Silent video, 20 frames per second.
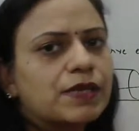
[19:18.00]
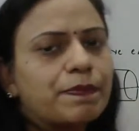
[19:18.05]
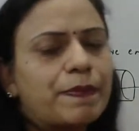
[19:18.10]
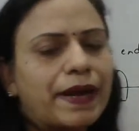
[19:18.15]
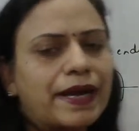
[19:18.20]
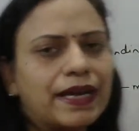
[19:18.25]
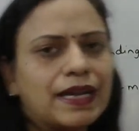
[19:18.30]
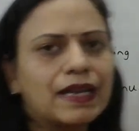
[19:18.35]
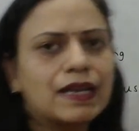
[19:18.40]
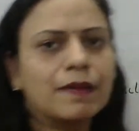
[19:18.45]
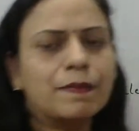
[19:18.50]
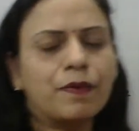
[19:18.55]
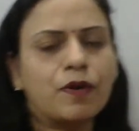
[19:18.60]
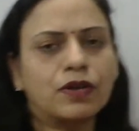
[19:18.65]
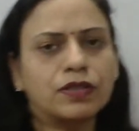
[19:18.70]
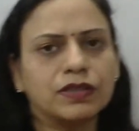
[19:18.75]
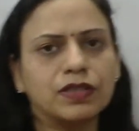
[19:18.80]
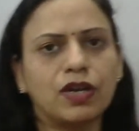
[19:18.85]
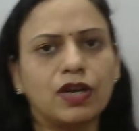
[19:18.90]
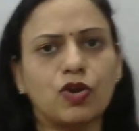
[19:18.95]
depending
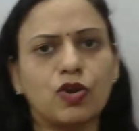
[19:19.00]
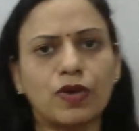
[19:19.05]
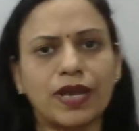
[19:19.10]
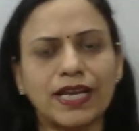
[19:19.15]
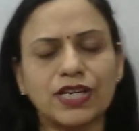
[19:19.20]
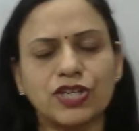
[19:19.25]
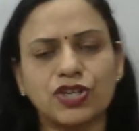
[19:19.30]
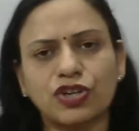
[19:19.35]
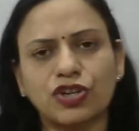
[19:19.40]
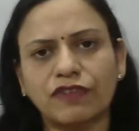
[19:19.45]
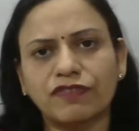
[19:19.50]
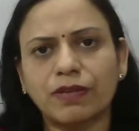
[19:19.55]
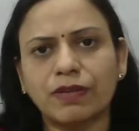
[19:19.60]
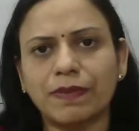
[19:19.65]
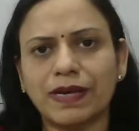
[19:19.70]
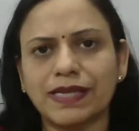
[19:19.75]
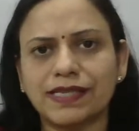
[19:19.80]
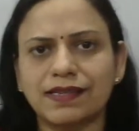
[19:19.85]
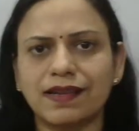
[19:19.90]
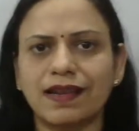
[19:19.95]
upon the location of the
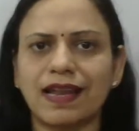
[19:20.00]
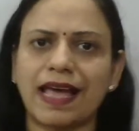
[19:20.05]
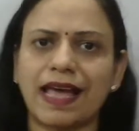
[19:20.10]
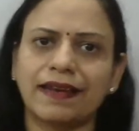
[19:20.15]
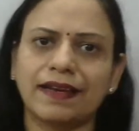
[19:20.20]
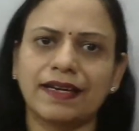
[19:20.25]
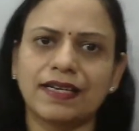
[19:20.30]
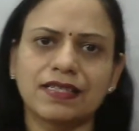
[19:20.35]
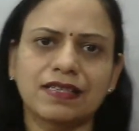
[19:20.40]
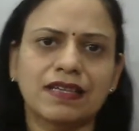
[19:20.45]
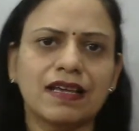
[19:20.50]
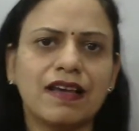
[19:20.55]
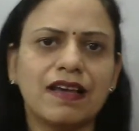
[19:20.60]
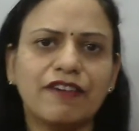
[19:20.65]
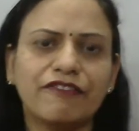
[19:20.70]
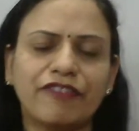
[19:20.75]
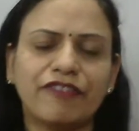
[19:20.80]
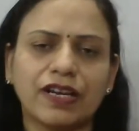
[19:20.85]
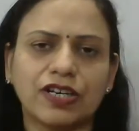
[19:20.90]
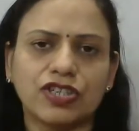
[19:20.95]
muscle and its
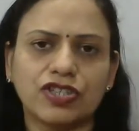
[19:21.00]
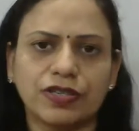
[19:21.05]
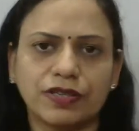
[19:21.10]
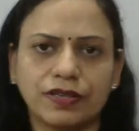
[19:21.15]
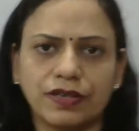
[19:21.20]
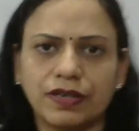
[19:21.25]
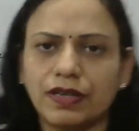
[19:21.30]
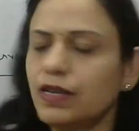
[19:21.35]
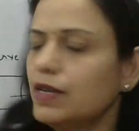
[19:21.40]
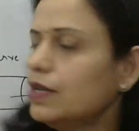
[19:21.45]
function.